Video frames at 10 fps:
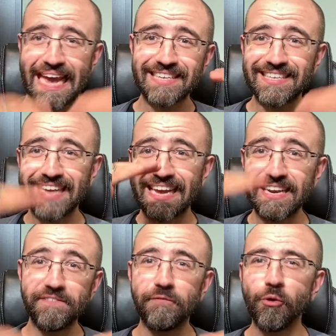
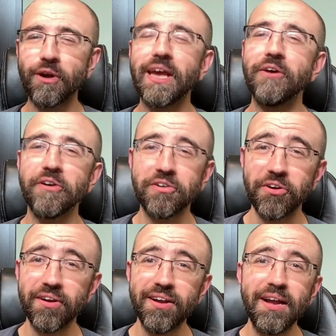excited for
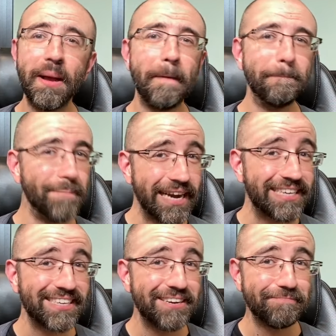character
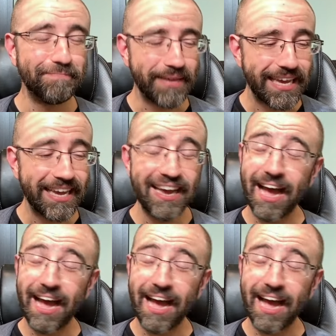might be.